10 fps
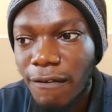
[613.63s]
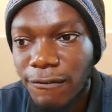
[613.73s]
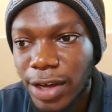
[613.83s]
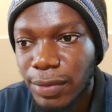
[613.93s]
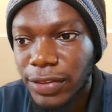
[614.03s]

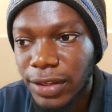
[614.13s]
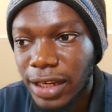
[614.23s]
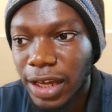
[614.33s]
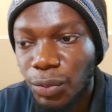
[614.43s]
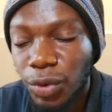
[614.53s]
verbatim,
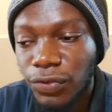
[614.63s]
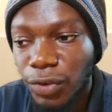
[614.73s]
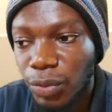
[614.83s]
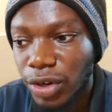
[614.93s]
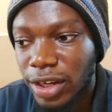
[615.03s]
like word
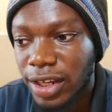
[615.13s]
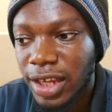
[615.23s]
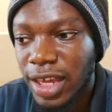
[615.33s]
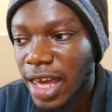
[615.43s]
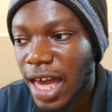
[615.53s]
for word,
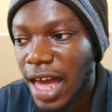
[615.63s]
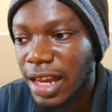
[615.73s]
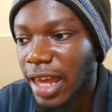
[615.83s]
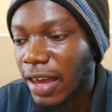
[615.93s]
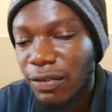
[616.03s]

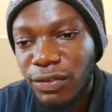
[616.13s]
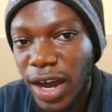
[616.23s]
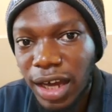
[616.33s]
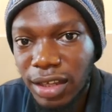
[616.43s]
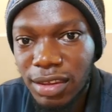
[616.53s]
like
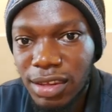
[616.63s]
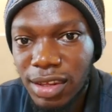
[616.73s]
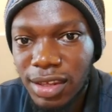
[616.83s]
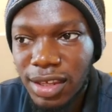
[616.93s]
fact.